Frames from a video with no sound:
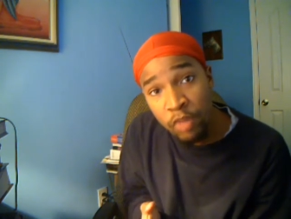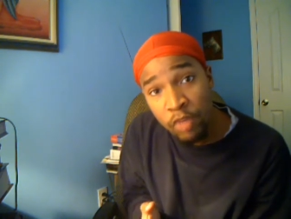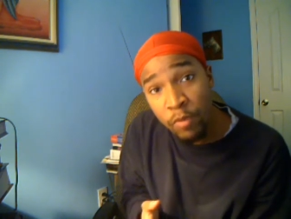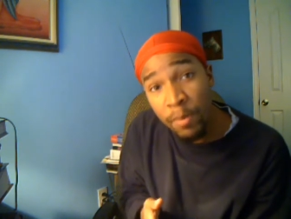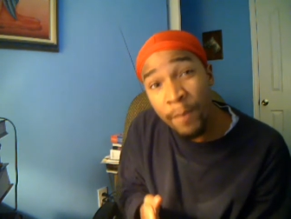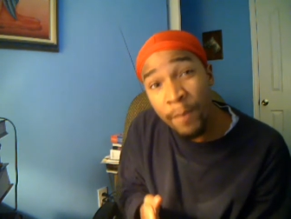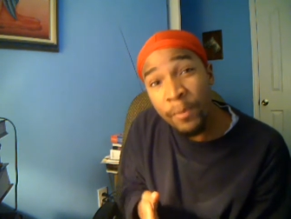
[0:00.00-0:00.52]

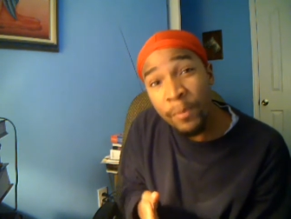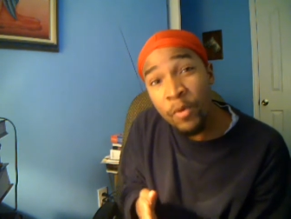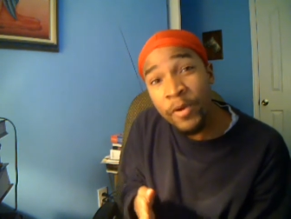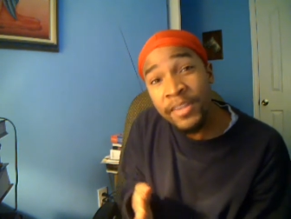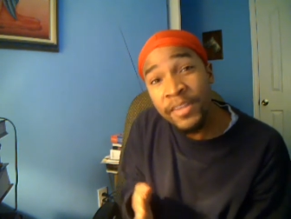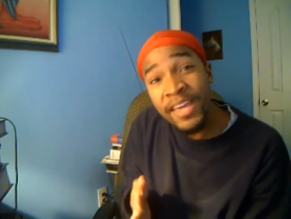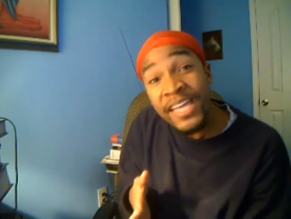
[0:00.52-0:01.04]
we've been
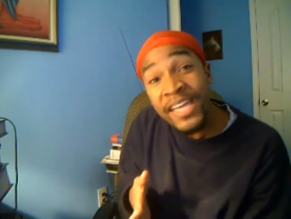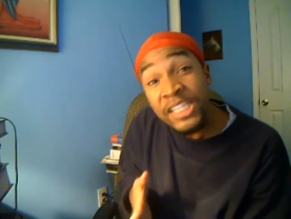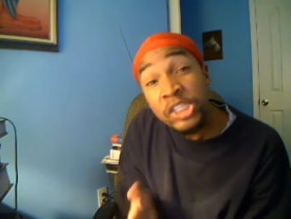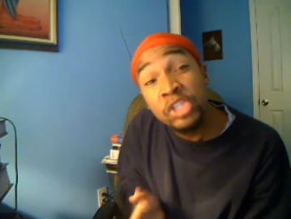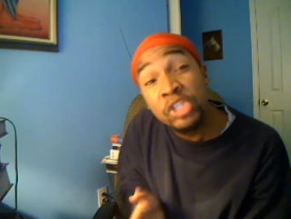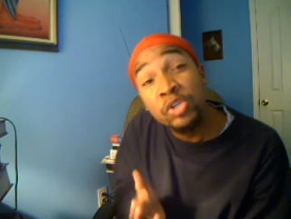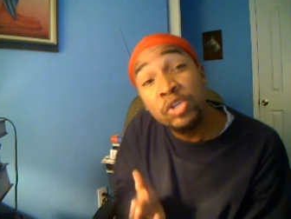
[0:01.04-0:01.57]
born
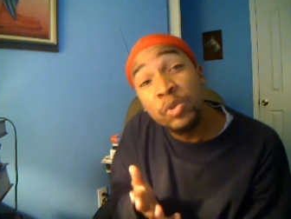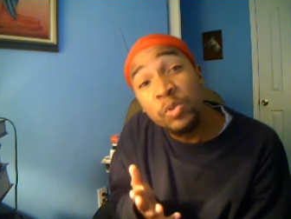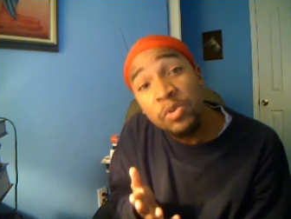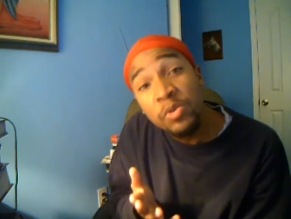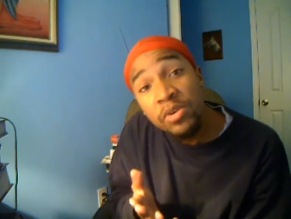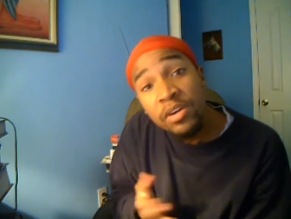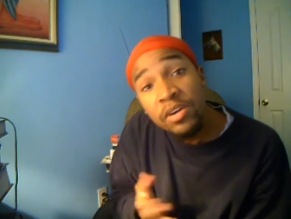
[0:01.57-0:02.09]

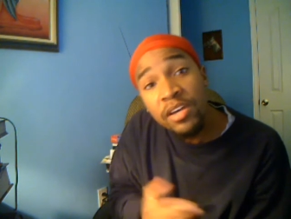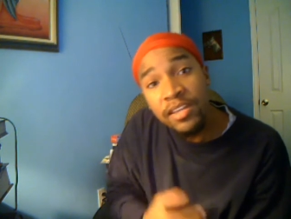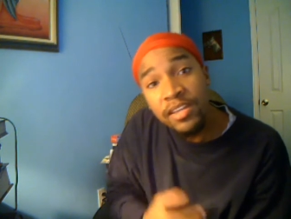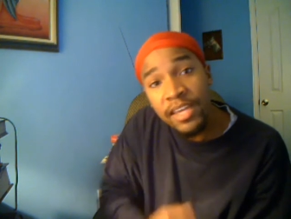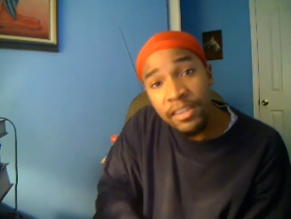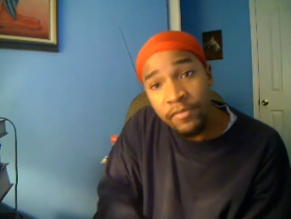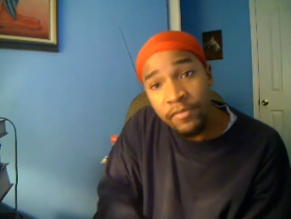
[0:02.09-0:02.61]
into
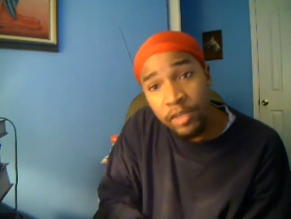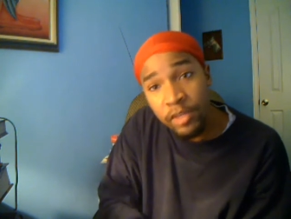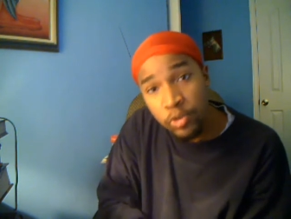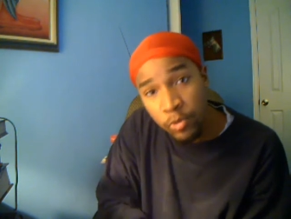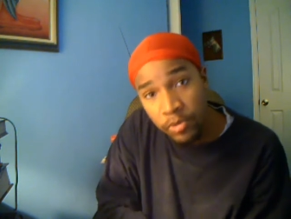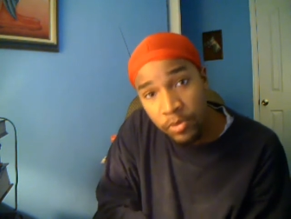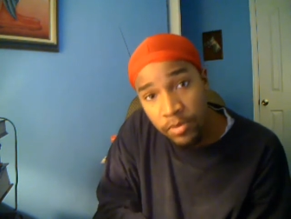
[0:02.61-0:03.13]
an
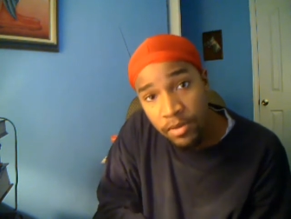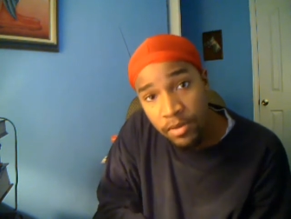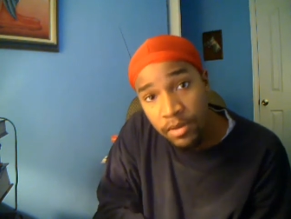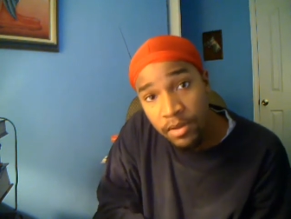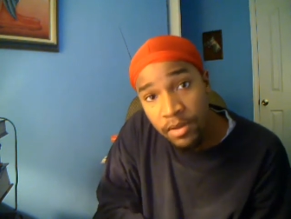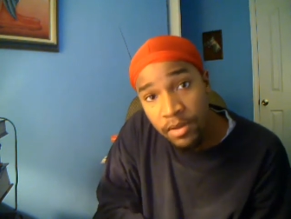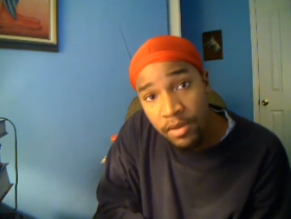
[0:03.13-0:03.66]
individual
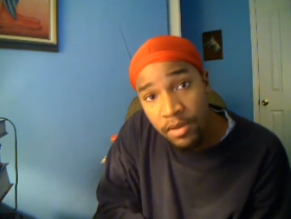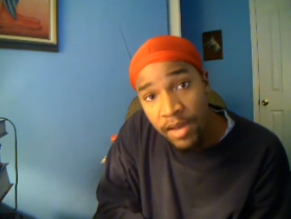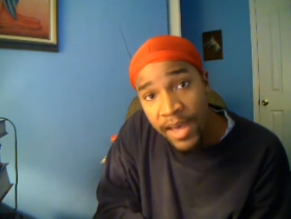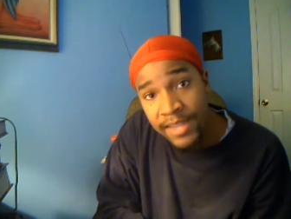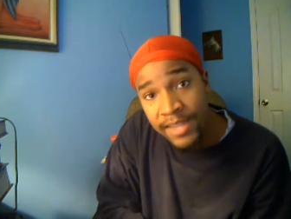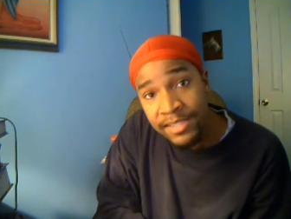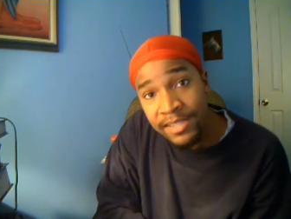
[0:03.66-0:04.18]

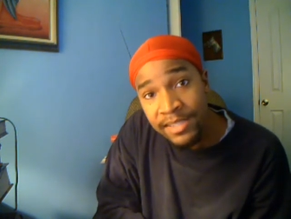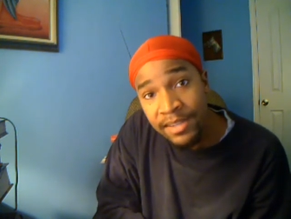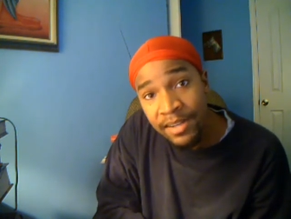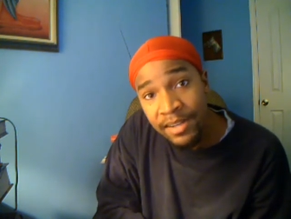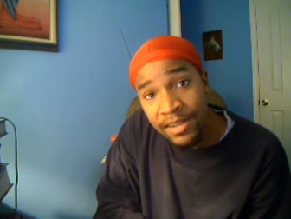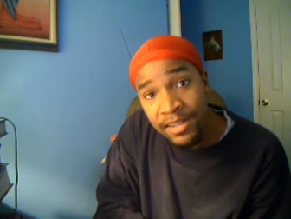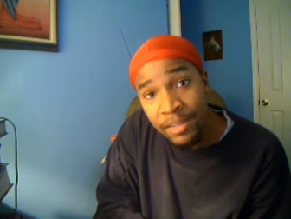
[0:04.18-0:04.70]
as
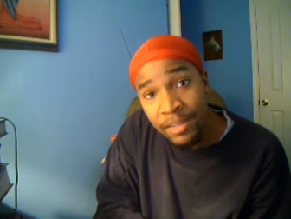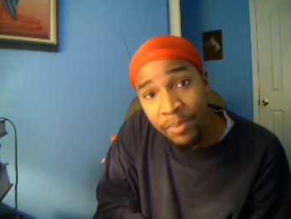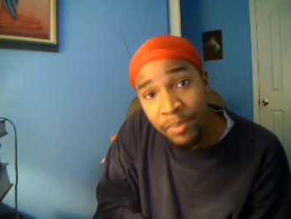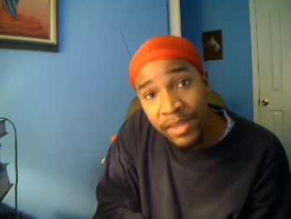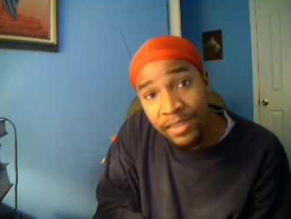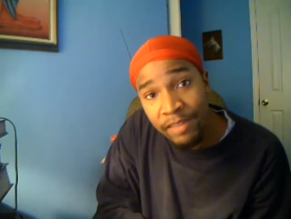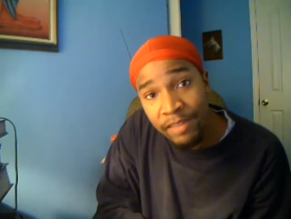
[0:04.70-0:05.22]

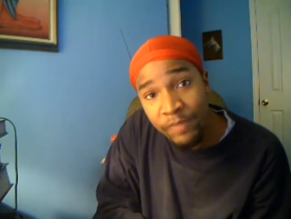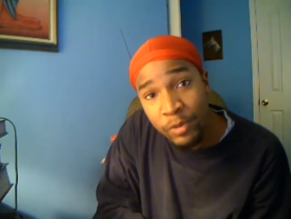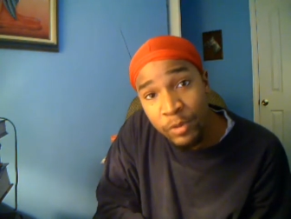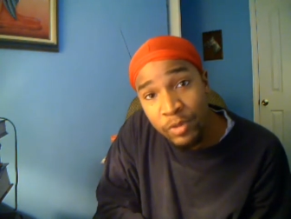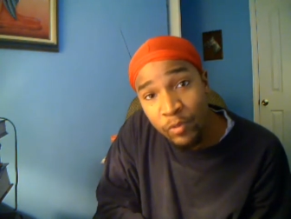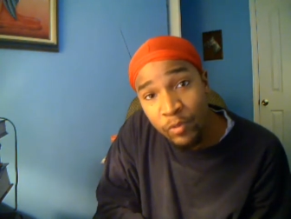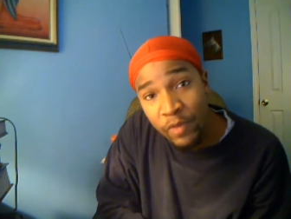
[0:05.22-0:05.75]
depicted in 1
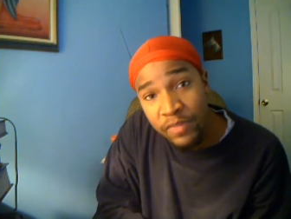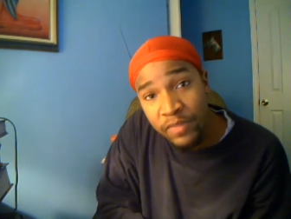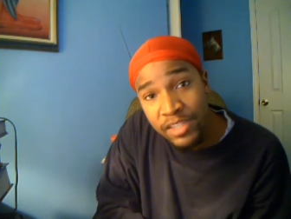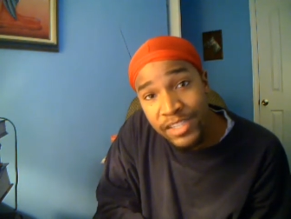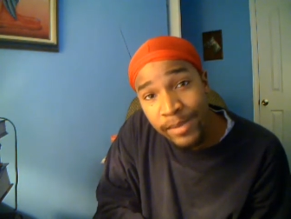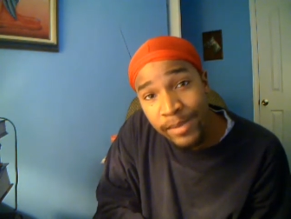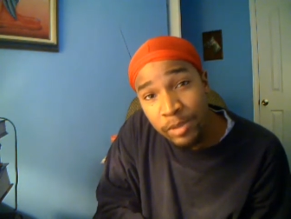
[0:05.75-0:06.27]

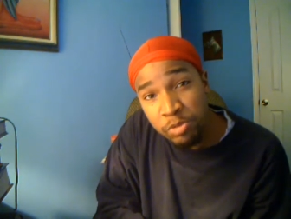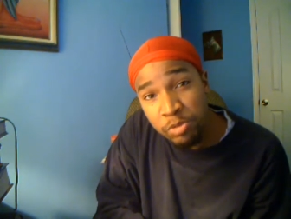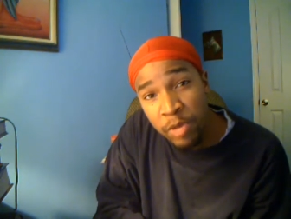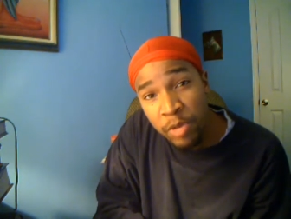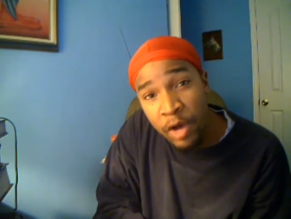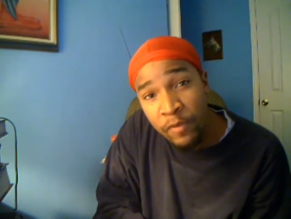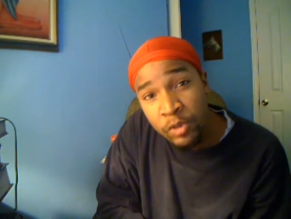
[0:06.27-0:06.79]
Corinthians chapter
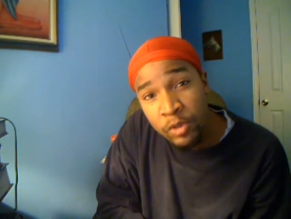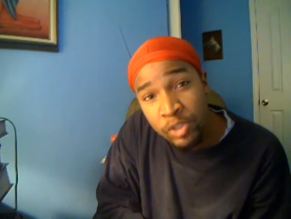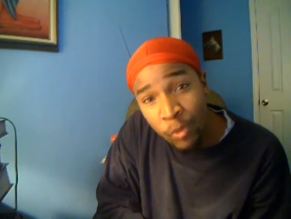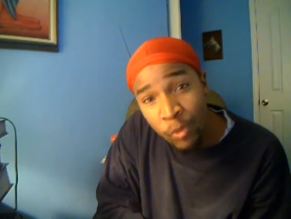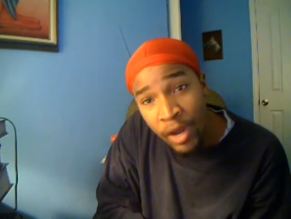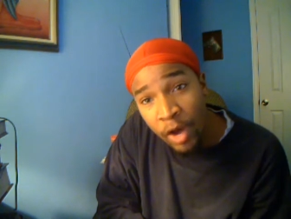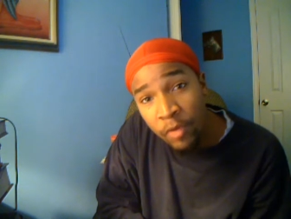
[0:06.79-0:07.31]
12 verse
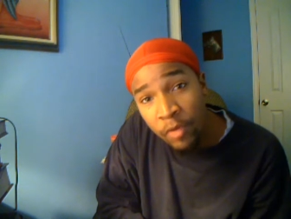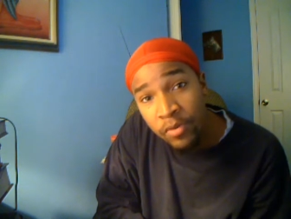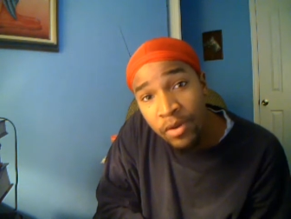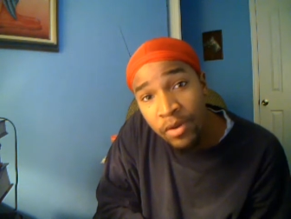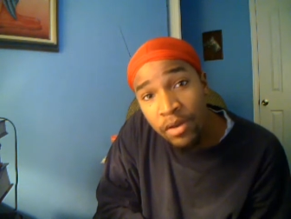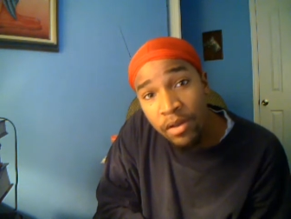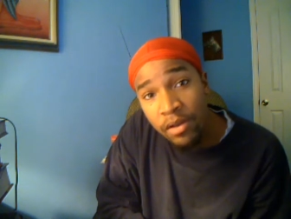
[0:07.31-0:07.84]
12
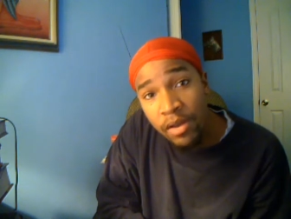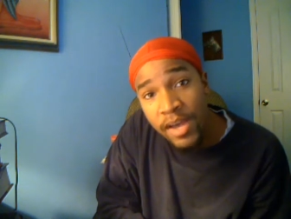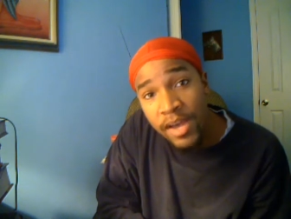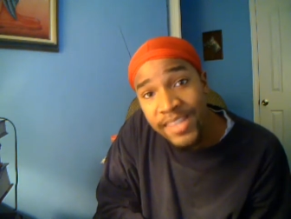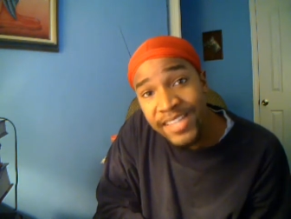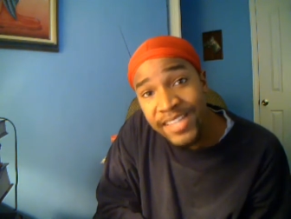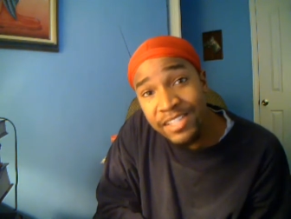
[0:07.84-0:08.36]

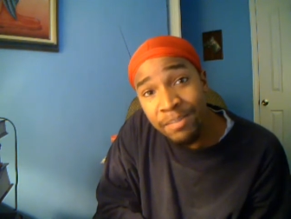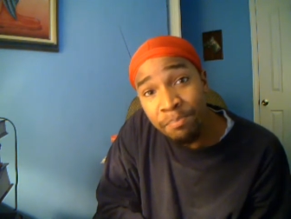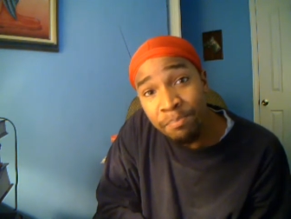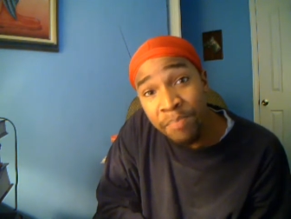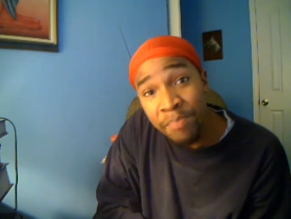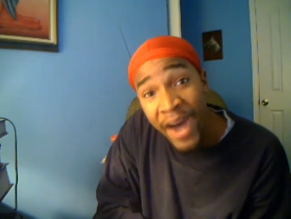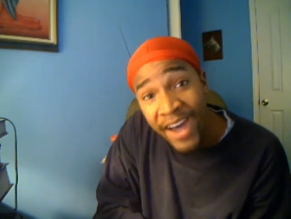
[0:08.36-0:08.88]
and that's the
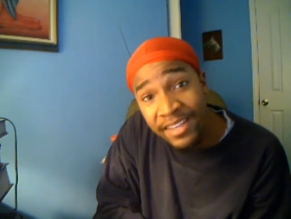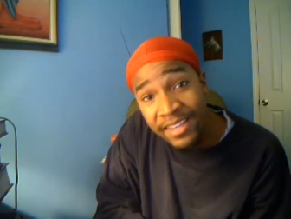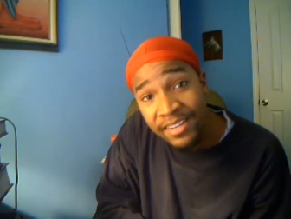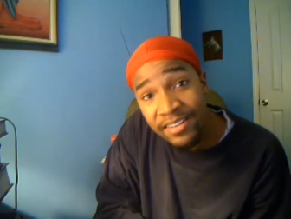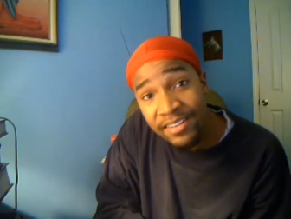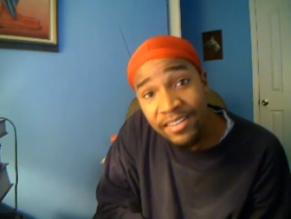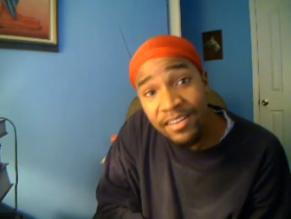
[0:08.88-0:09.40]

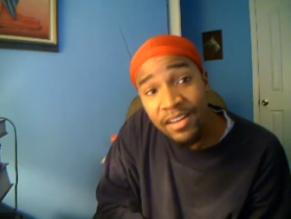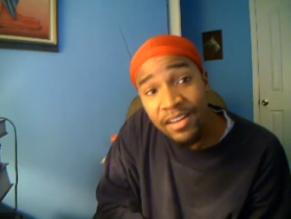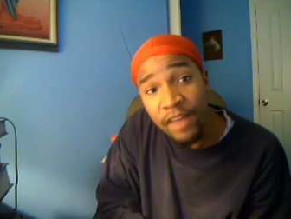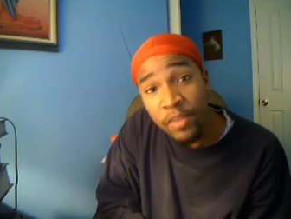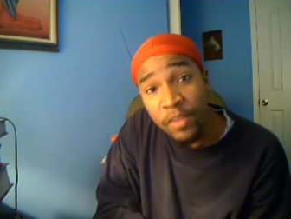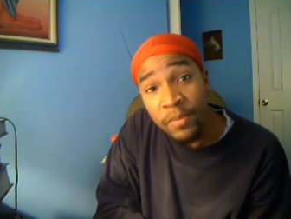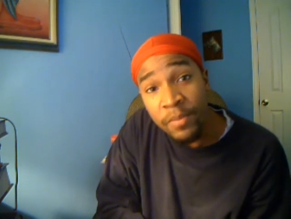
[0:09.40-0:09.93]
body
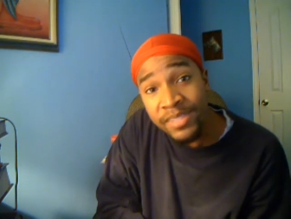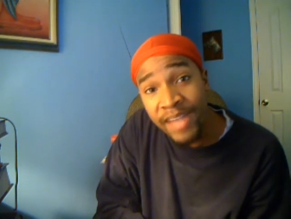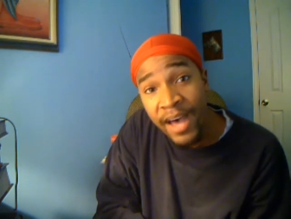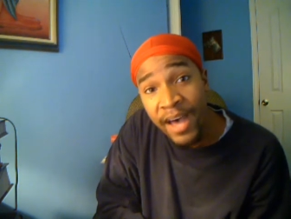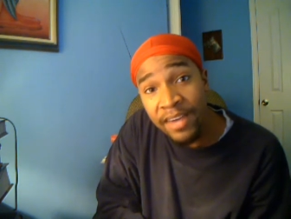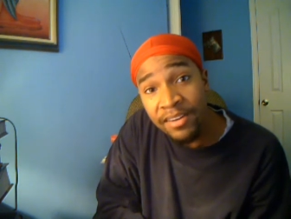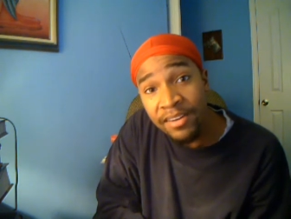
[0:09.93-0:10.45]
of the
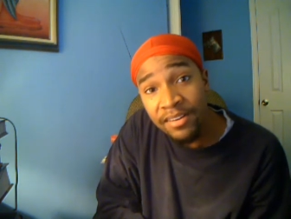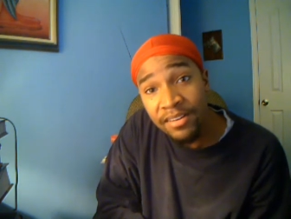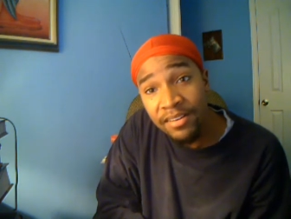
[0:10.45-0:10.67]
Messiah